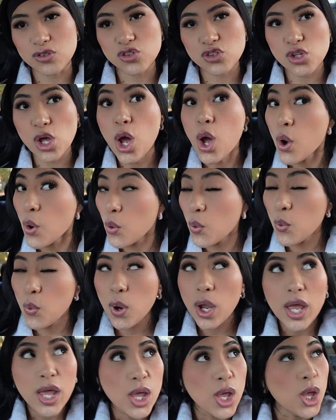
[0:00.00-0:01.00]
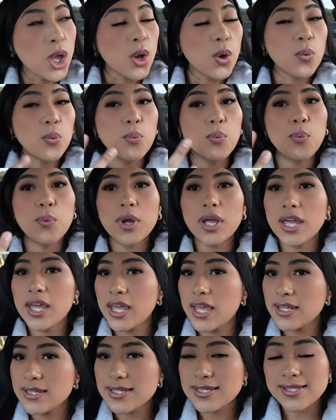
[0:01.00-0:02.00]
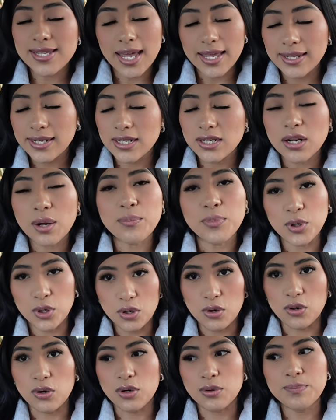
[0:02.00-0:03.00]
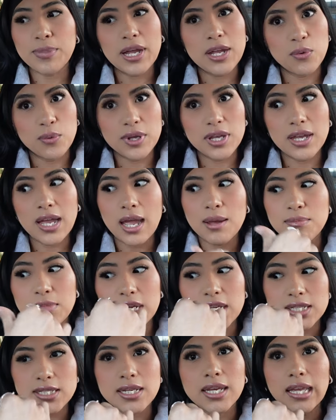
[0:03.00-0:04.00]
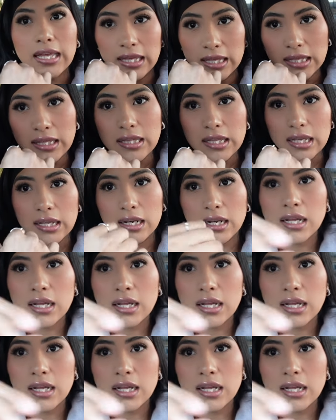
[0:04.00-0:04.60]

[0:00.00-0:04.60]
So we decided on Pollo Loco. By we, I mean he did.